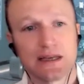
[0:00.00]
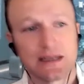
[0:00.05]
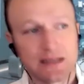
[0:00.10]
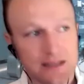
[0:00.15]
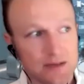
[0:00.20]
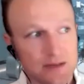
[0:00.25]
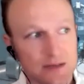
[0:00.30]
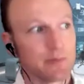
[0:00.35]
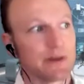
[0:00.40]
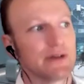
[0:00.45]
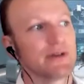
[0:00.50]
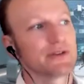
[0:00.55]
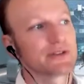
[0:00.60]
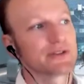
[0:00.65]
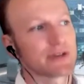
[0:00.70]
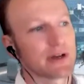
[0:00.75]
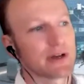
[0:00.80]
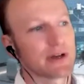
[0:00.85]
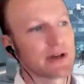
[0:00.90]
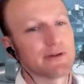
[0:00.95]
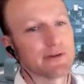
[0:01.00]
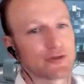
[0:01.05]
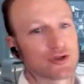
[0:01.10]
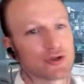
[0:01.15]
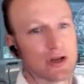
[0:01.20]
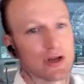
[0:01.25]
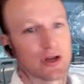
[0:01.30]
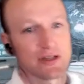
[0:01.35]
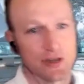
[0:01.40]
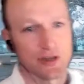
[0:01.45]
is built off of
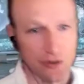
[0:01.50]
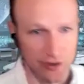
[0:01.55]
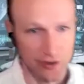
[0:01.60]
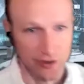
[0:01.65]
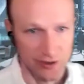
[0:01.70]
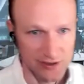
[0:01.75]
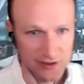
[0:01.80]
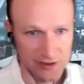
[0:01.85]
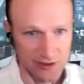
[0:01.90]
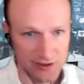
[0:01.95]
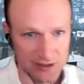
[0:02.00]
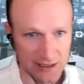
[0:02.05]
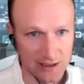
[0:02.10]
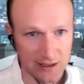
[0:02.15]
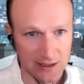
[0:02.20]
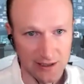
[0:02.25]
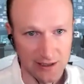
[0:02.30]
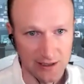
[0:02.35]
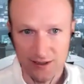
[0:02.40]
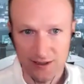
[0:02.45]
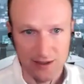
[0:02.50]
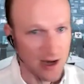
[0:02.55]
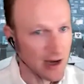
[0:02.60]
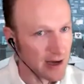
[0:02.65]
trust currency mm-hmm.